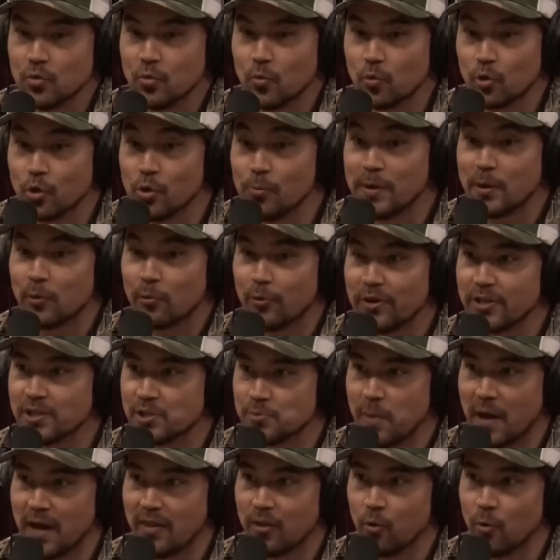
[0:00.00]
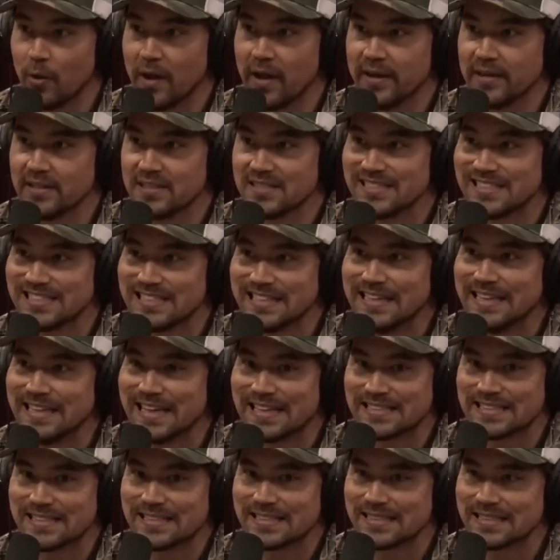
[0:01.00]
Ruby Ridge, by the way, is seen
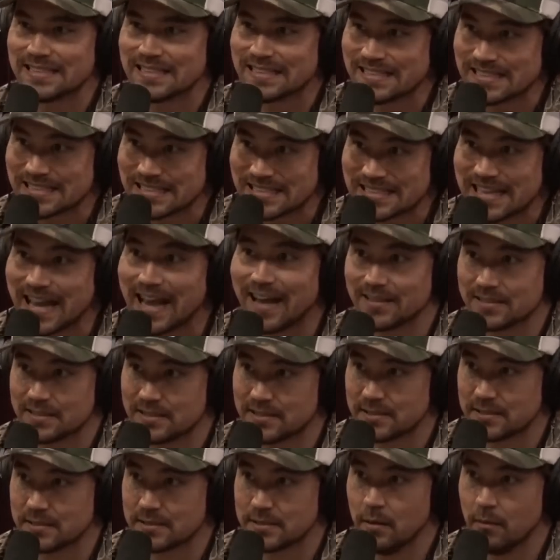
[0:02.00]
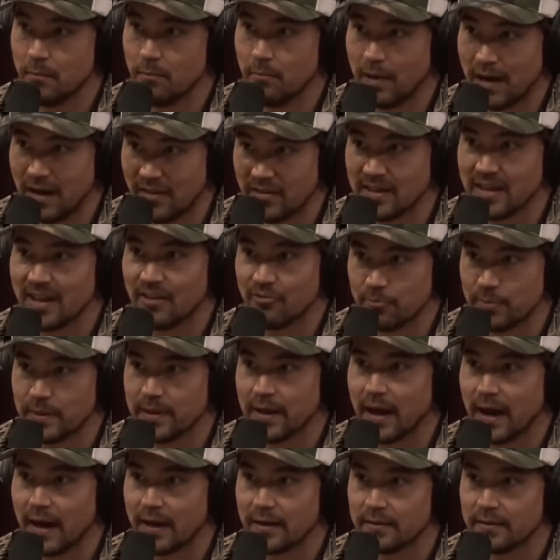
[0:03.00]
as a success by the FBI.